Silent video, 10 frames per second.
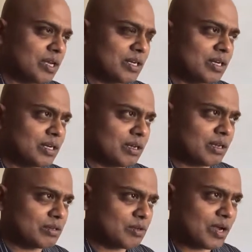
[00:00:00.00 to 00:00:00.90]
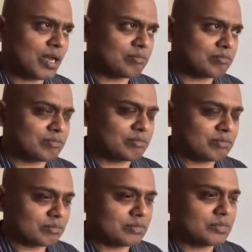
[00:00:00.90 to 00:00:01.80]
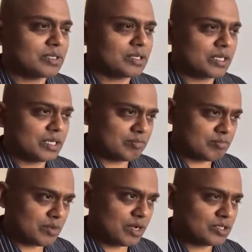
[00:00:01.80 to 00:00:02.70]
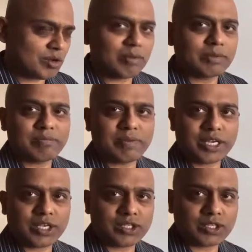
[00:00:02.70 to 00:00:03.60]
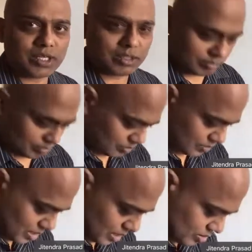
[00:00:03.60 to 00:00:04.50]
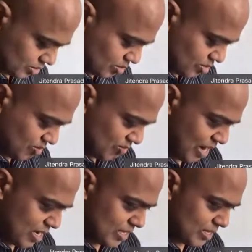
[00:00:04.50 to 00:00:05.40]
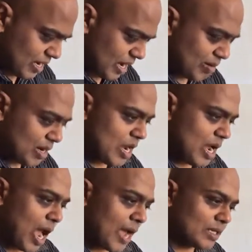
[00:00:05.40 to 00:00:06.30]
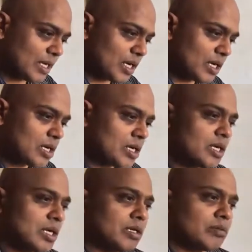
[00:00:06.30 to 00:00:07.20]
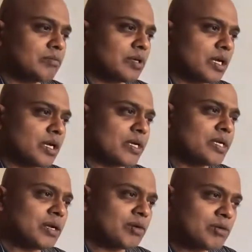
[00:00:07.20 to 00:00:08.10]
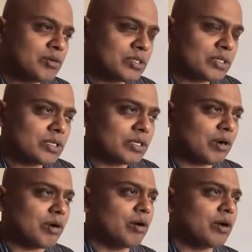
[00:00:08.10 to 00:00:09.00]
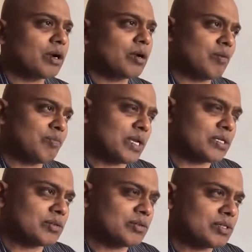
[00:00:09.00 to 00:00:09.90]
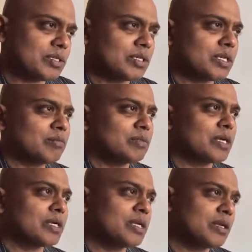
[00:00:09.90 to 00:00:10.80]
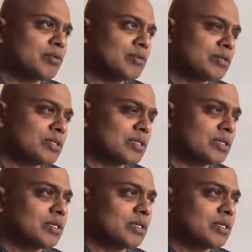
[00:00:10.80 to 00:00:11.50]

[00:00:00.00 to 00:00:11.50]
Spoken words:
and you can solve them very easily. Yeah. So finally, they have either real root or a complex root. If the real root,